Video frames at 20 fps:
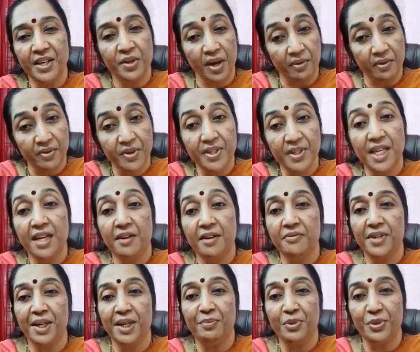You have got
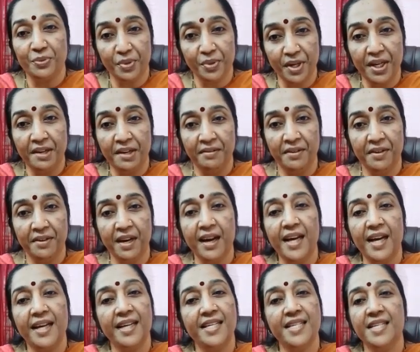enough time to read,
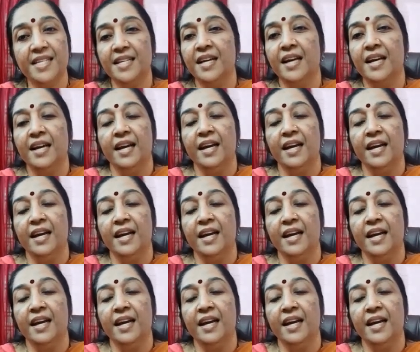write,